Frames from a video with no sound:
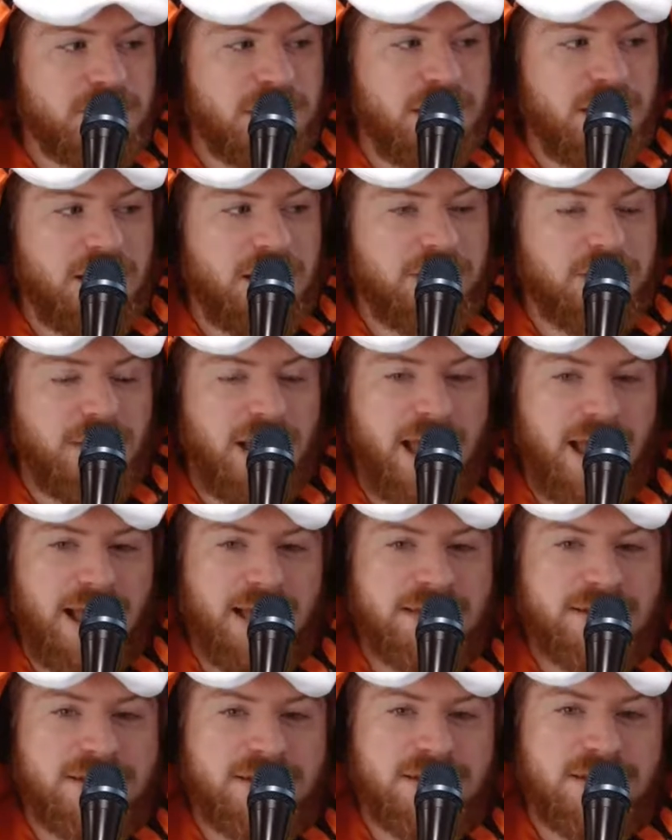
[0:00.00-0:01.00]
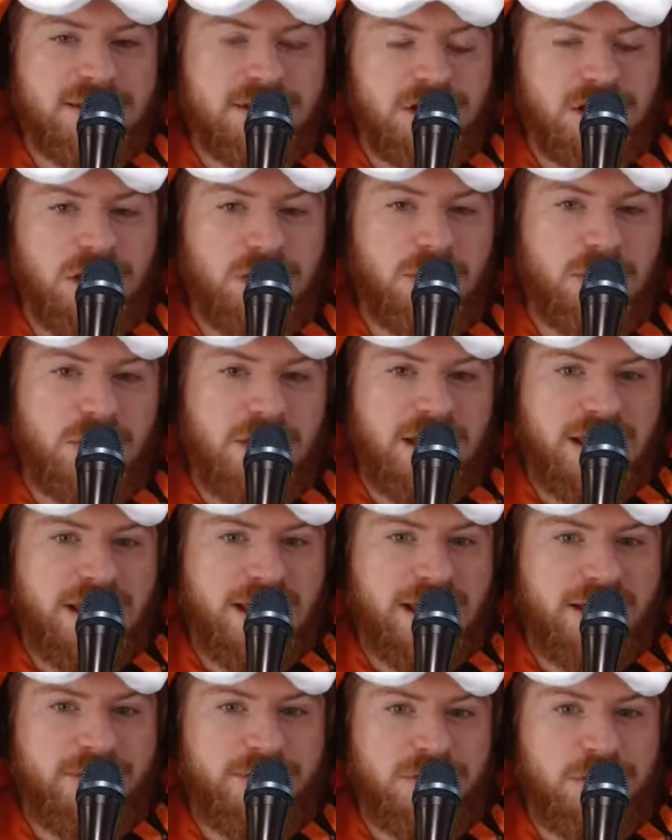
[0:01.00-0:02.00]

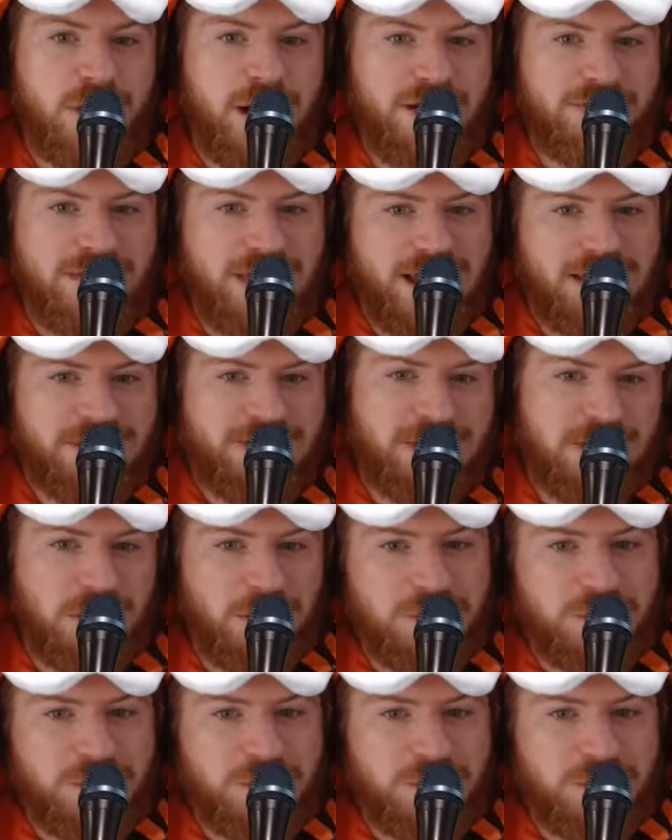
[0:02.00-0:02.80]
If you have that,